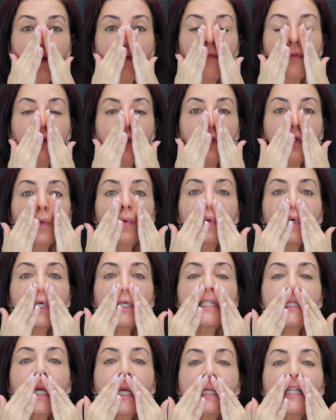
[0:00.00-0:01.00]
If you
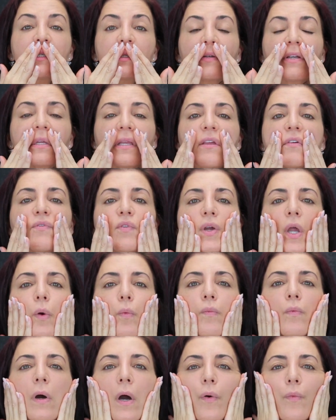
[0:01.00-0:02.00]
were to enter a giveaway,
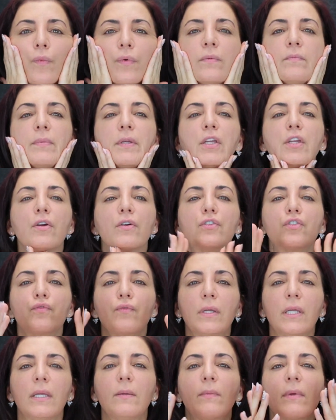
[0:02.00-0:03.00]
what would be your
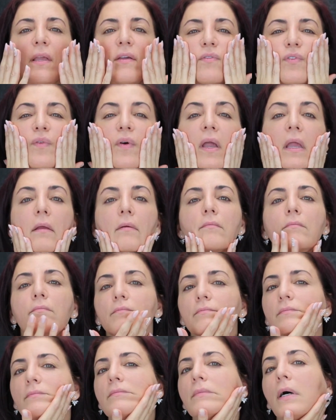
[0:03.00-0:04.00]
dream giveaway?
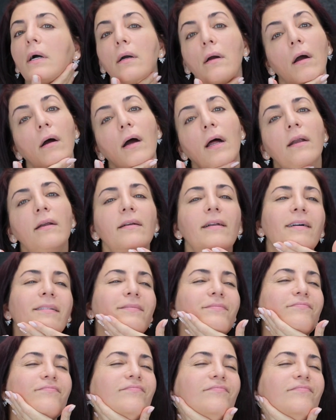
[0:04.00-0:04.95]
A car?